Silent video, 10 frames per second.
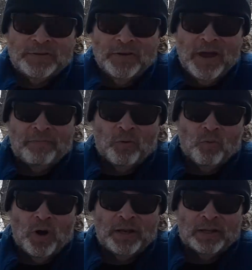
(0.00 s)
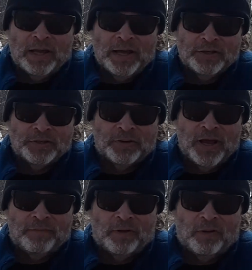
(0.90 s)
have the one lens, you don't
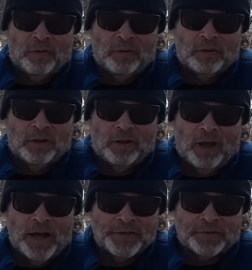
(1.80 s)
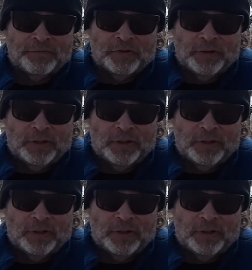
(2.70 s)
have the whole closet full,